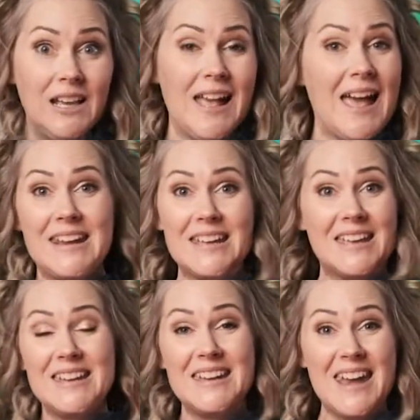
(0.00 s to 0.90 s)
And it
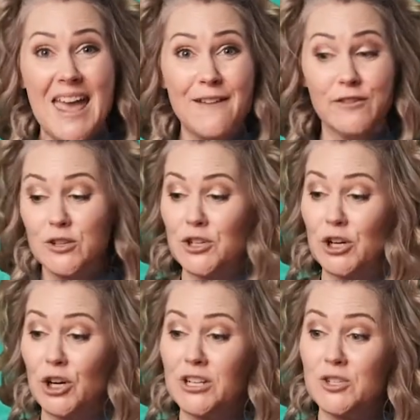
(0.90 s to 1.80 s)
can never
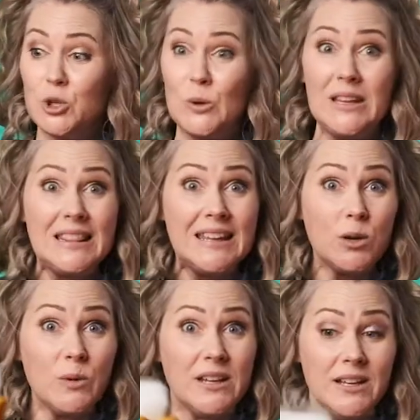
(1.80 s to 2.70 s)
turn into a
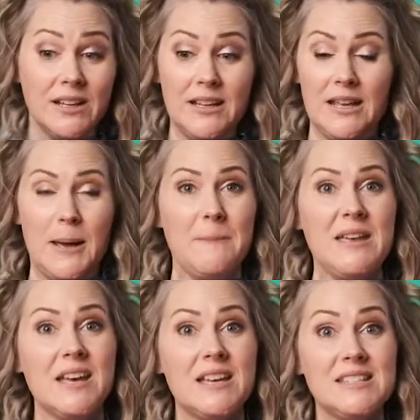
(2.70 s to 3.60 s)
liquid
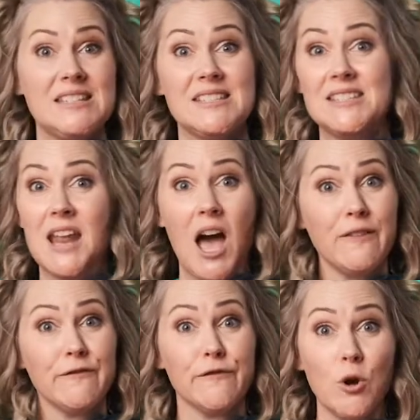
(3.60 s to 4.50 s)
because it's
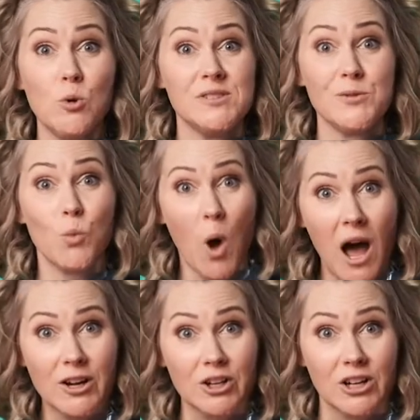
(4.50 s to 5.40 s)
not frozen
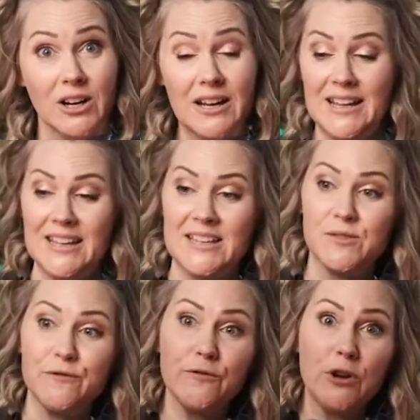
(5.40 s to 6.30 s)
water. It's
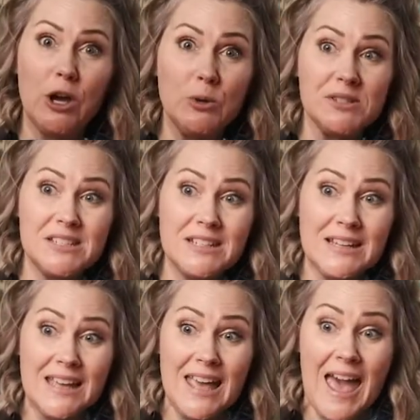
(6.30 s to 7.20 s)

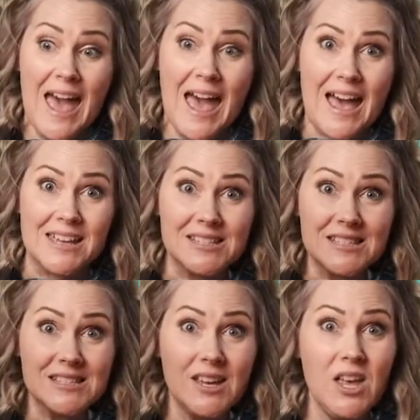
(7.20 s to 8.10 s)
frozen
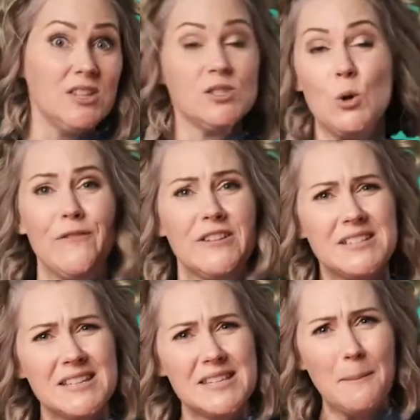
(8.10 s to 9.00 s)
gas. So if it
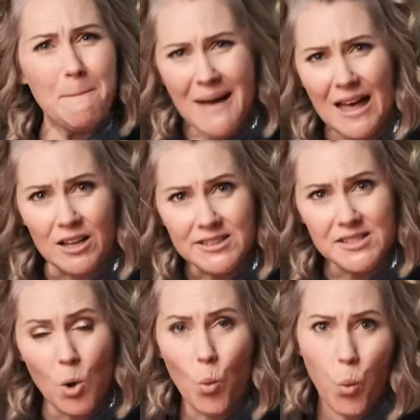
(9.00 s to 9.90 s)
doesn't melt,
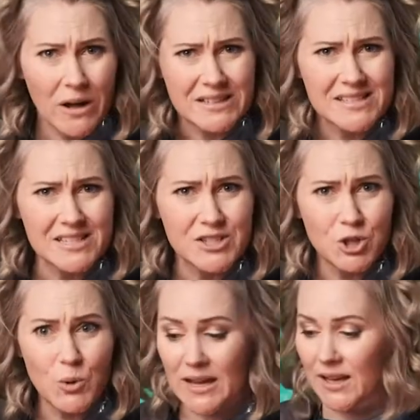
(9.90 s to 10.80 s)
what is it
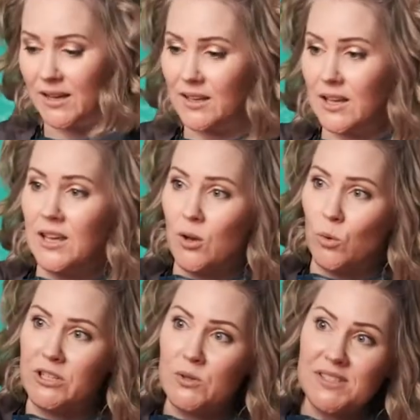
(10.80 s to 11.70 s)
doing?
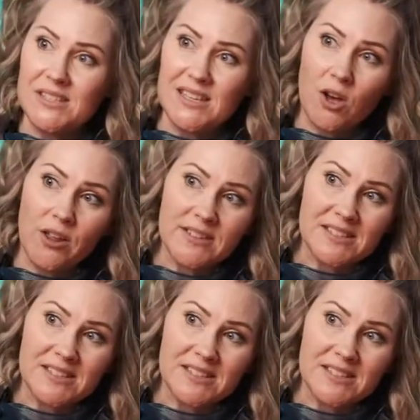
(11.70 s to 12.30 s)
Well, you see all this